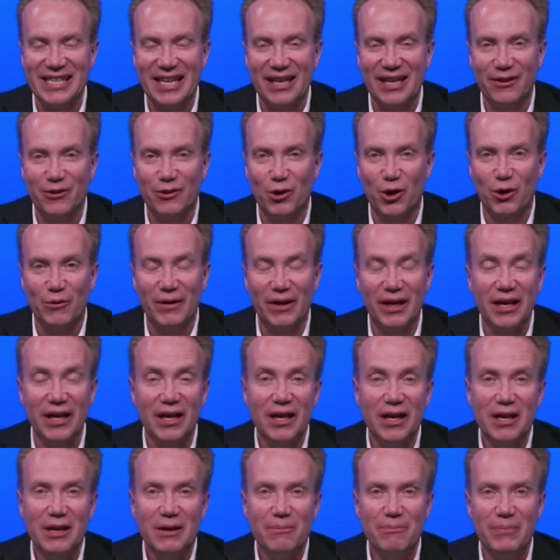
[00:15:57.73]
and
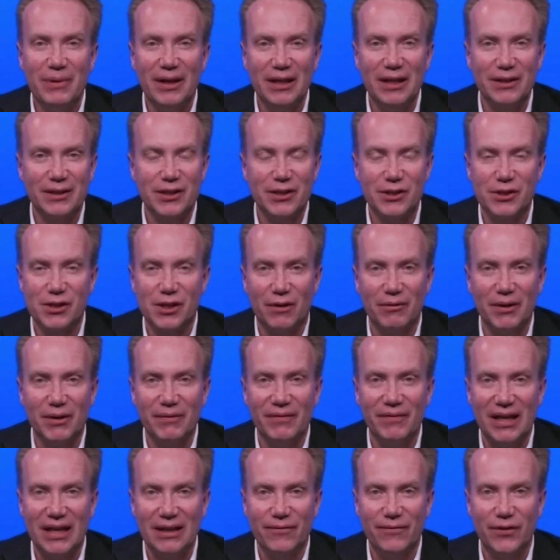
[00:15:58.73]
Norway built the
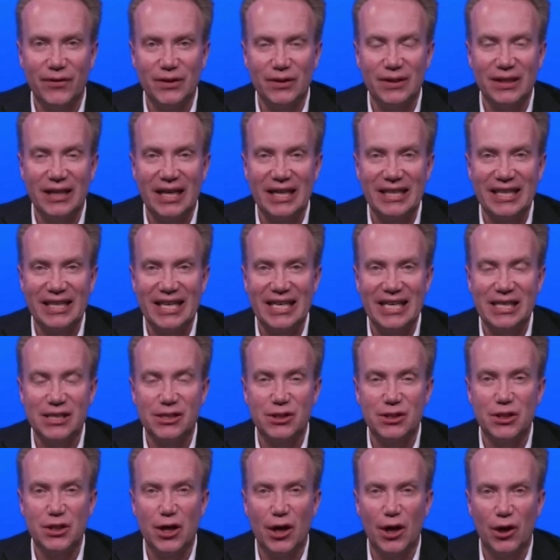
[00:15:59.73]
sovereign wealth fund that
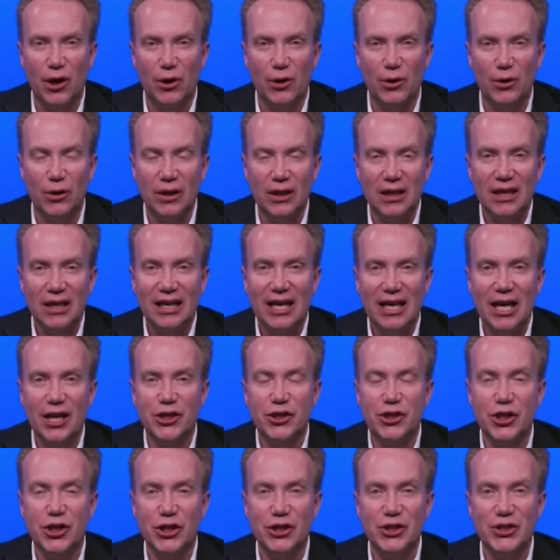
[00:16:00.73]
is now uh,
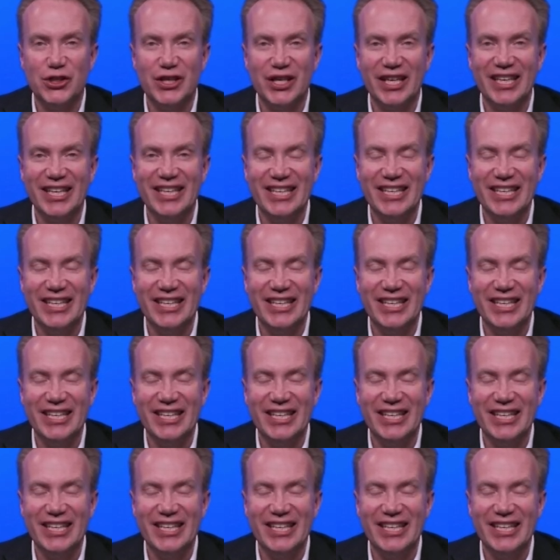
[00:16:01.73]
just the